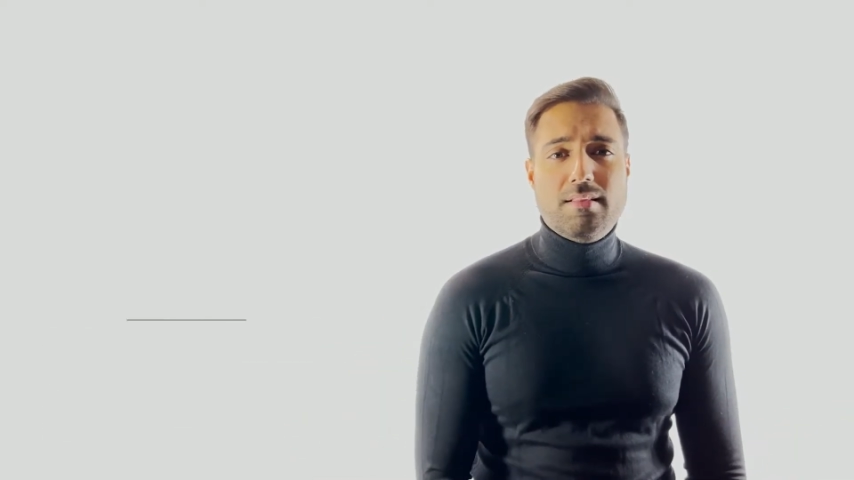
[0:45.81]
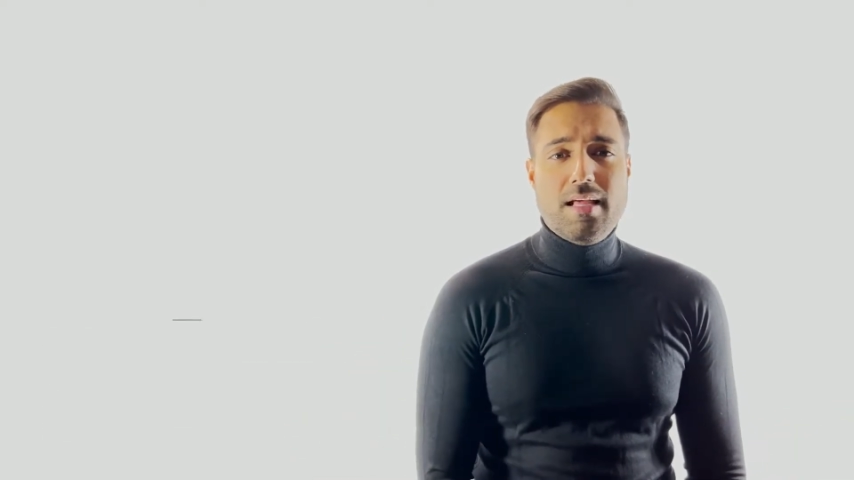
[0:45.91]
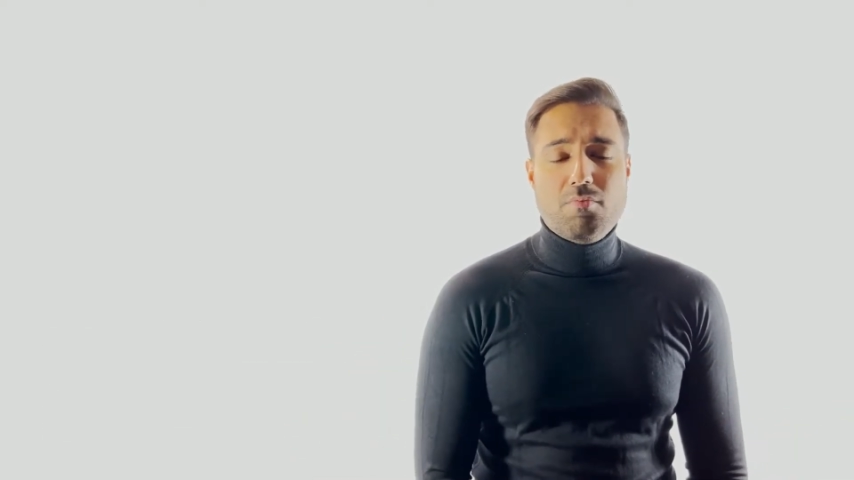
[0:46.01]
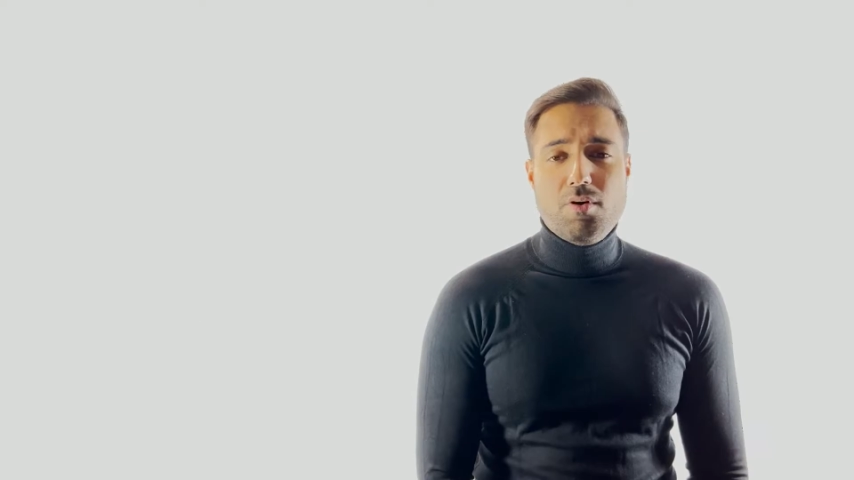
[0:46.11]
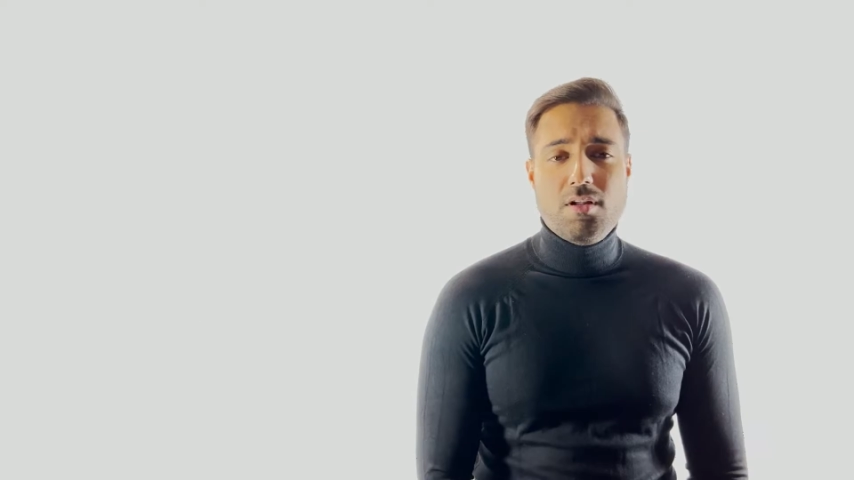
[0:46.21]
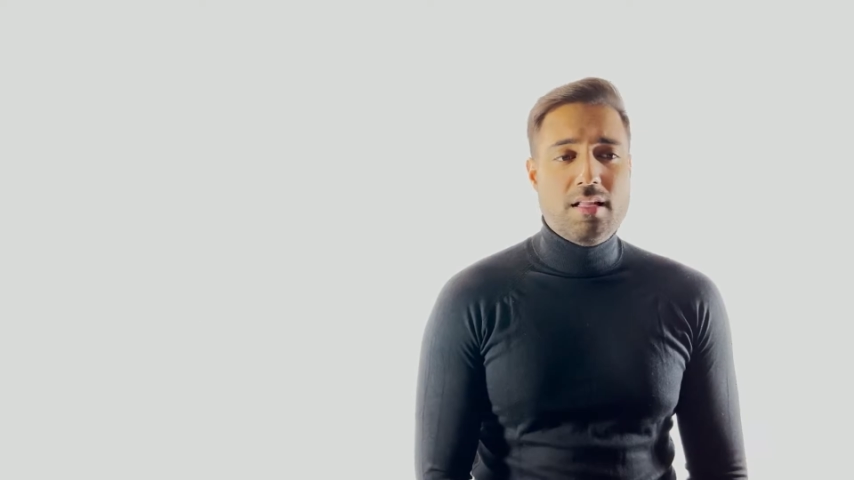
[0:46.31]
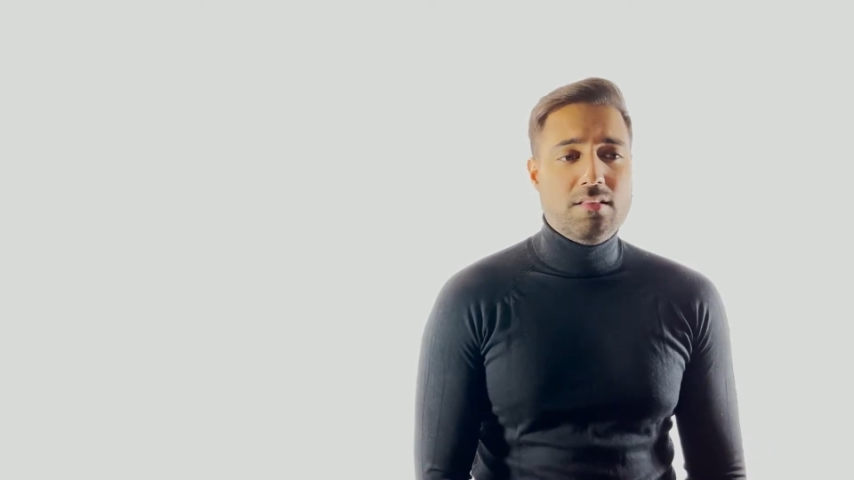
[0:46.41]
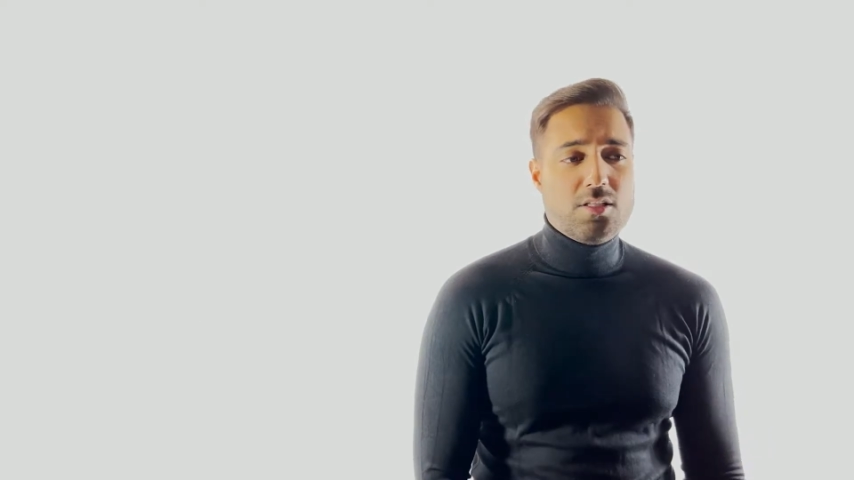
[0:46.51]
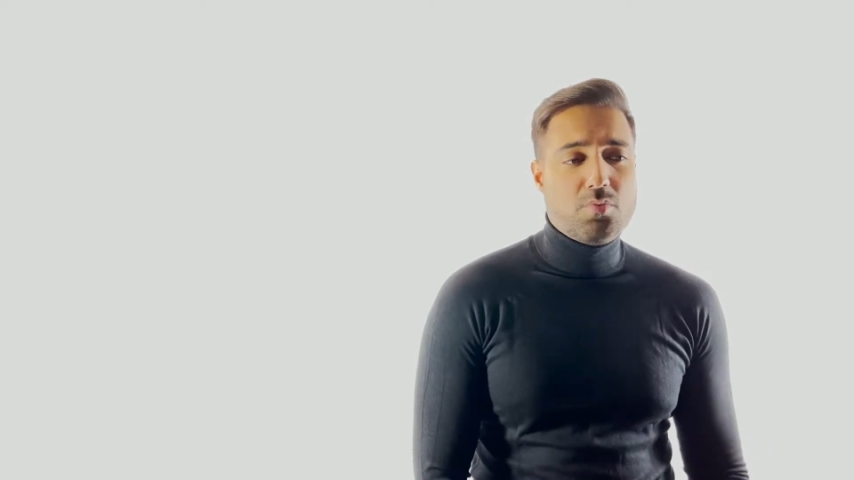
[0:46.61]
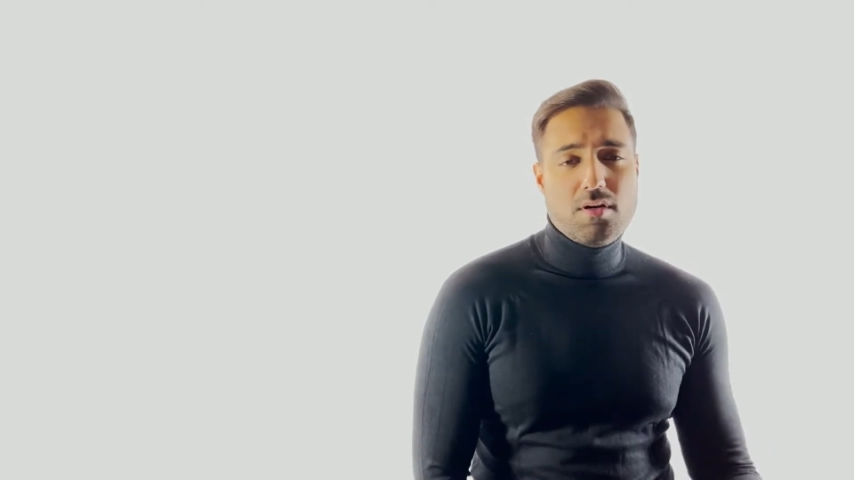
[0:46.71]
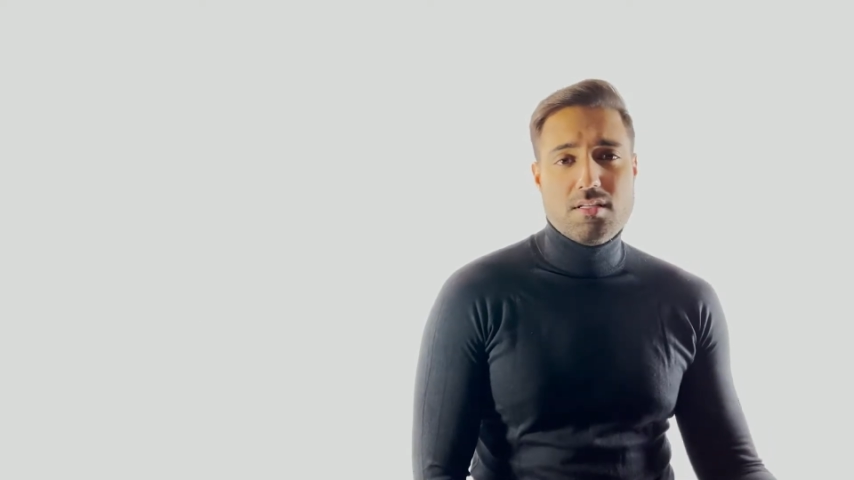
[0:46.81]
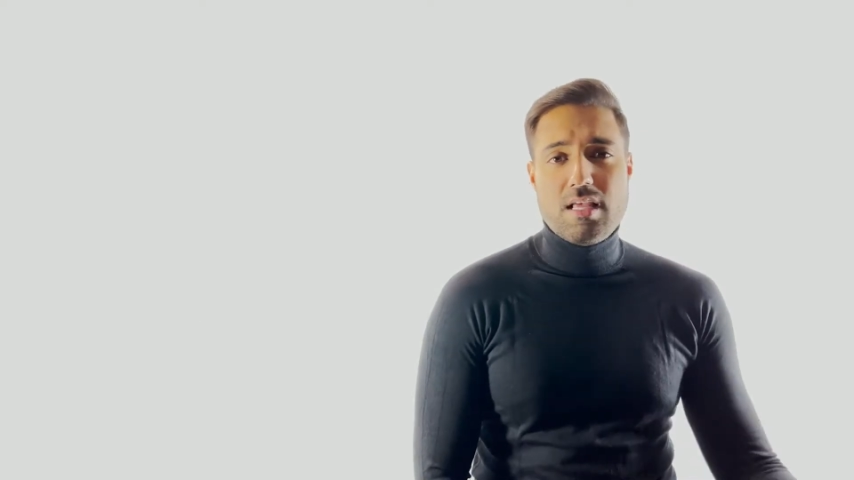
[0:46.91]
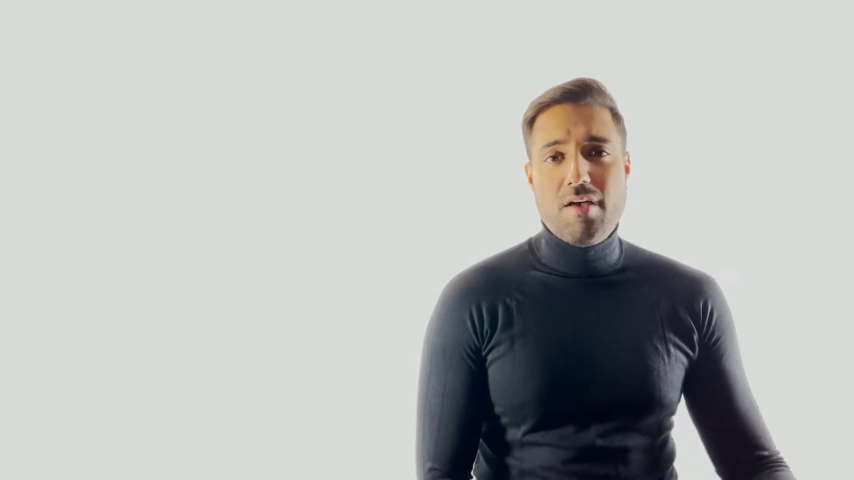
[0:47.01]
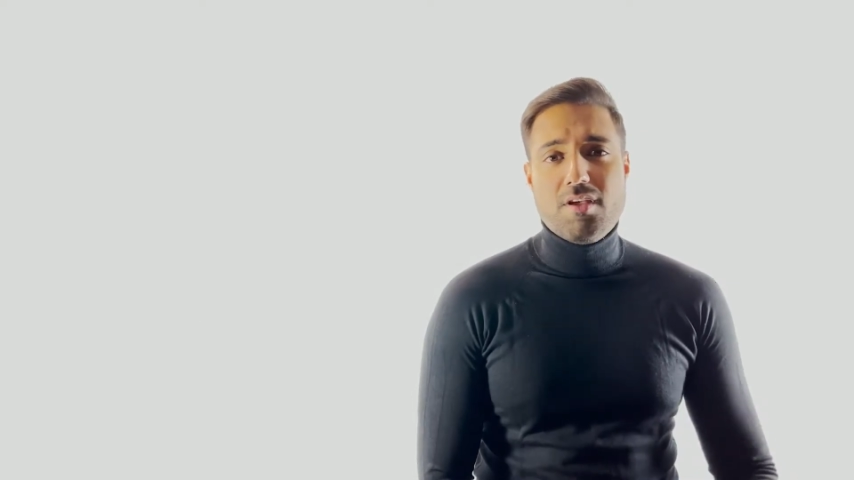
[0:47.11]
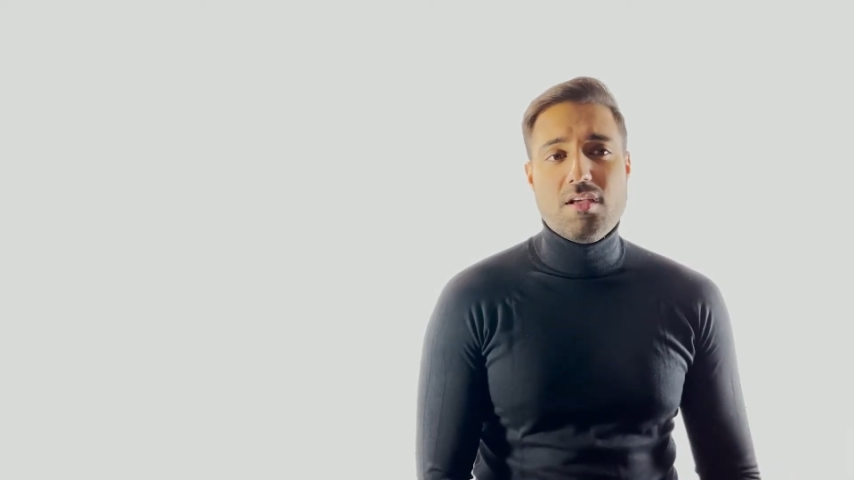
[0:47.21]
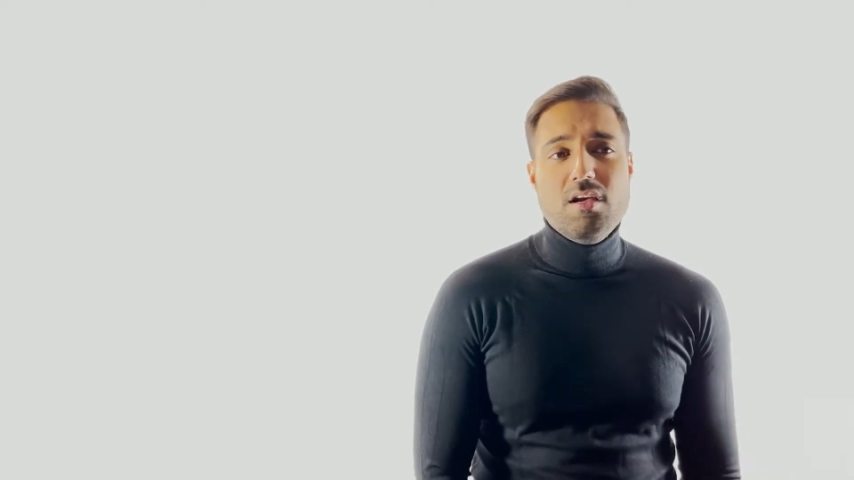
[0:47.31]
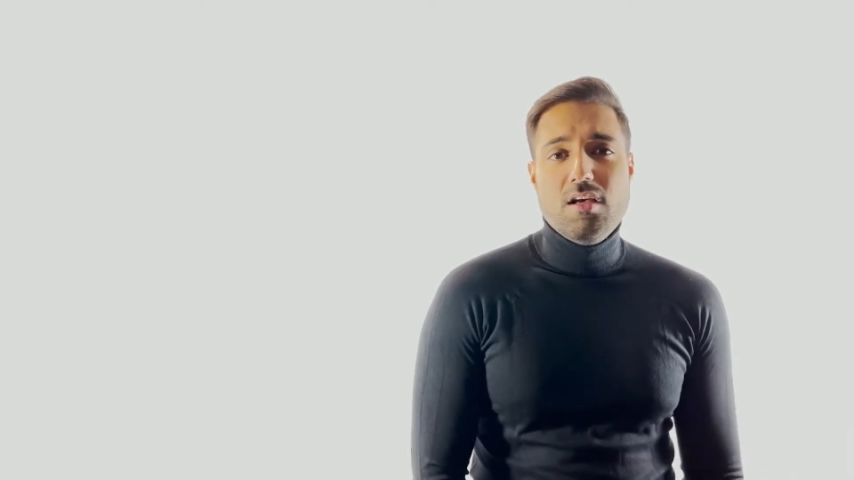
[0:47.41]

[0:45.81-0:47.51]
that one, and this one is having